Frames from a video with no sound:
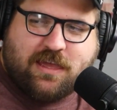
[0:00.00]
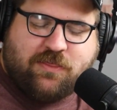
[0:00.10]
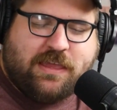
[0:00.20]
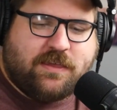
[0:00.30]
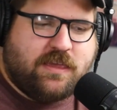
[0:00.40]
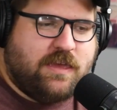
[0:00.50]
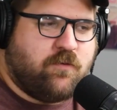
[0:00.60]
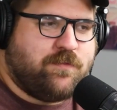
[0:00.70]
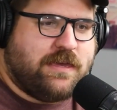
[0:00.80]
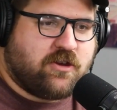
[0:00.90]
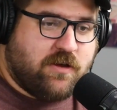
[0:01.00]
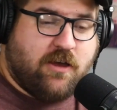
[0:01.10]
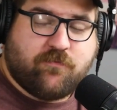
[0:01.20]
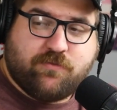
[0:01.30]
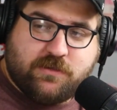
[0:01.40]
I think it will be a
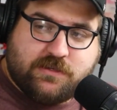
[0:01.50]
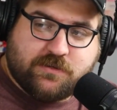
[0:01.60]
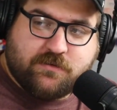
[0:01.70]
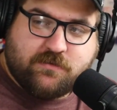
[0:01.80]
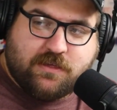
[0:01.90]
crowd pleaser.